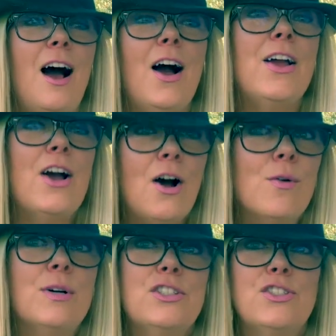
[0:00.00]
I
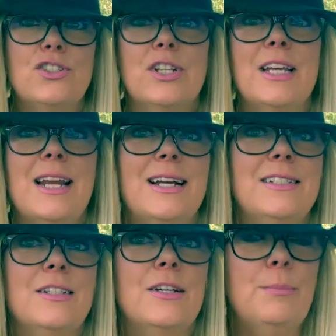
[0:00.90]
always took it
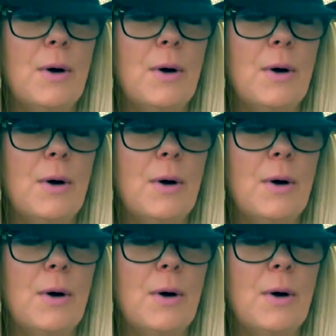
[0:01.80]
as a